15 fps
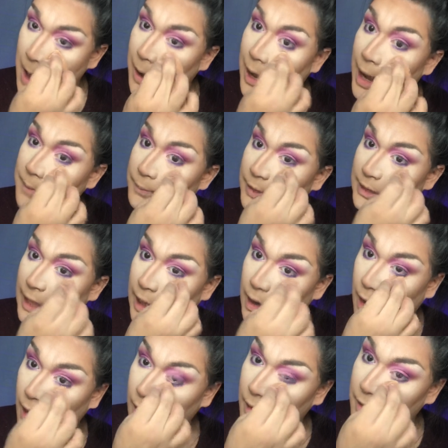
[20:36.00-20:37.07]
I bring that
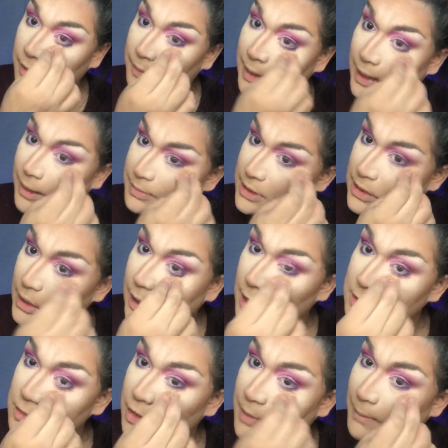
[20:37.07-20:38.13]
all the way up to the
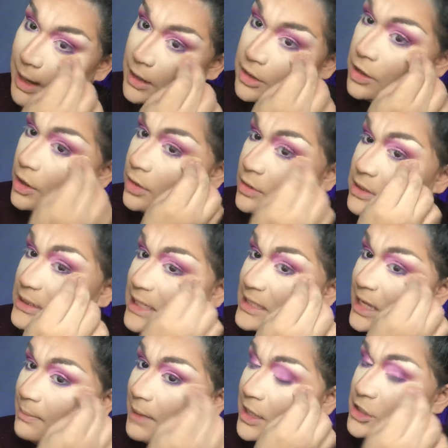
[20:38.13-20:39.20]
contour of my nose. As
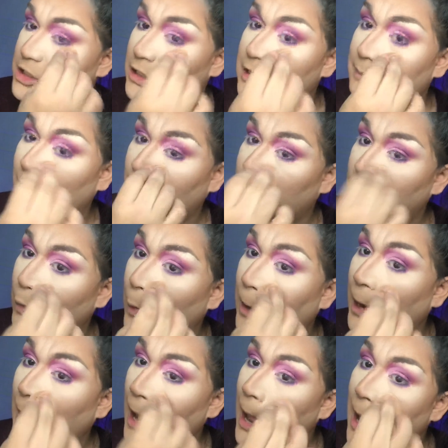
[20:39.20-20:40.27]
I mentioned
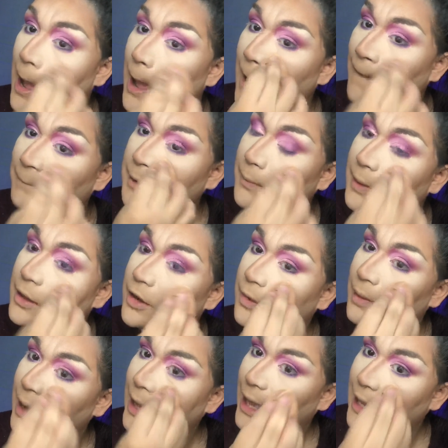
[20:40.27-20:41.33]
before, you want to go
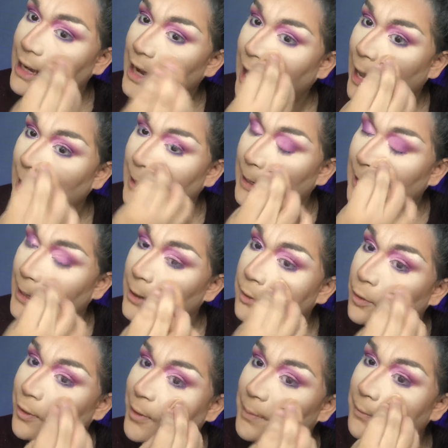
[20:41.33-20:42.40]
ahead and
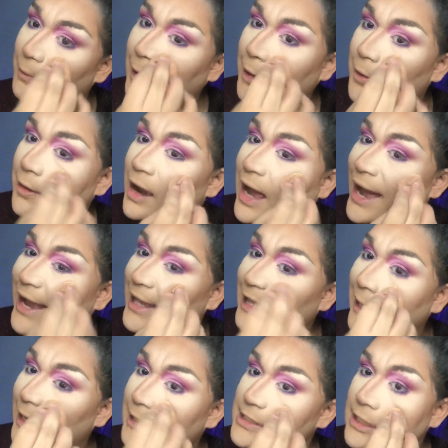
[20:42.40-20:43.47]
incorporate your
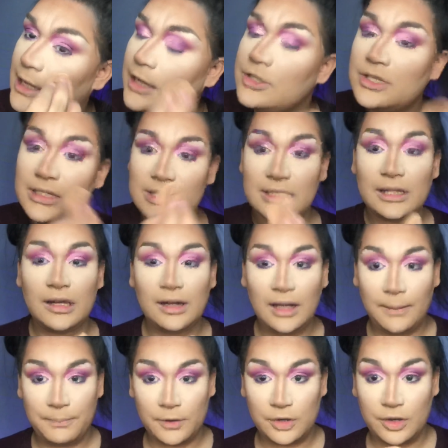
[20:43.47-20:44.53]
highlight just a little
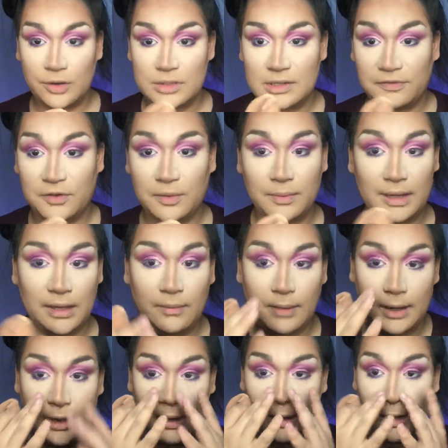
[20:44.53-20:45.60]
up your nose if you really
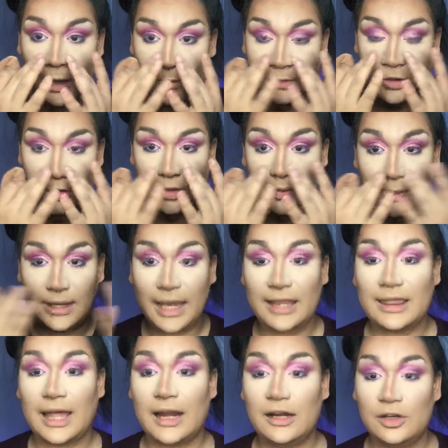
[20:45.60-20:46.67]
want to help to create
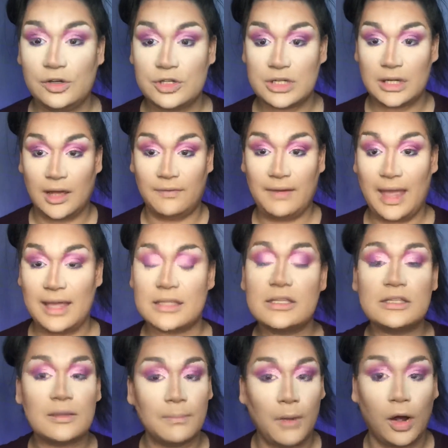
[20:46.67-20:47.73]
that illusion of a
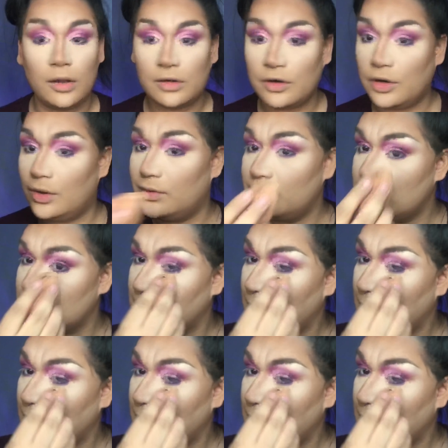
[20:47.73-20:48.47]
smaller nose.